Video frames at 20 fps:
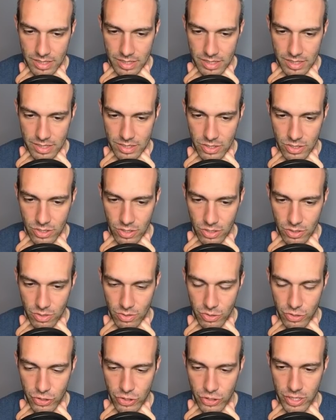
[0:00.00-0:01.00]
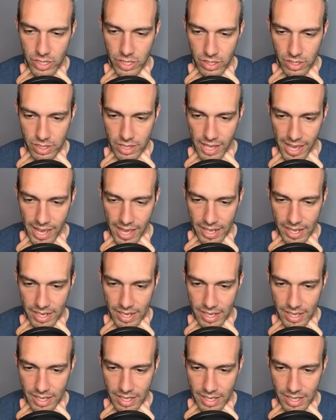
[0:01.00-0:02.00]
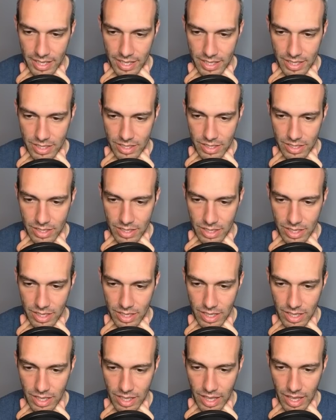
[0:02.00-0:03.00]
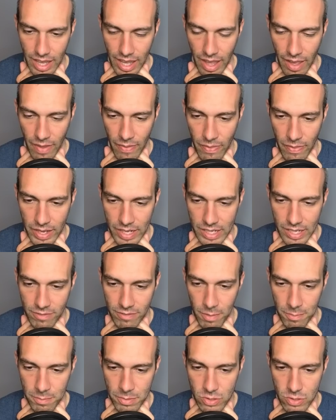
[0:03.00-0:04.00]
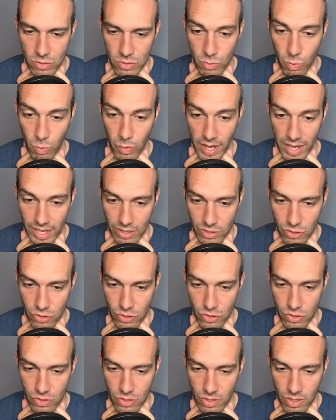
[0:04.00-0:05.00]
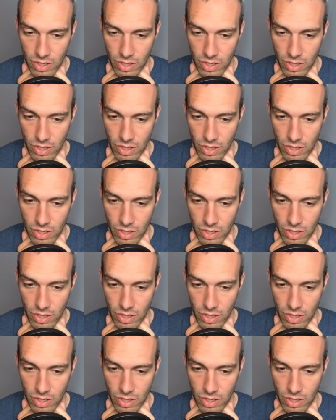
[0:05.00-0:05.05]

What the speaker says: to shield that and then give up switch,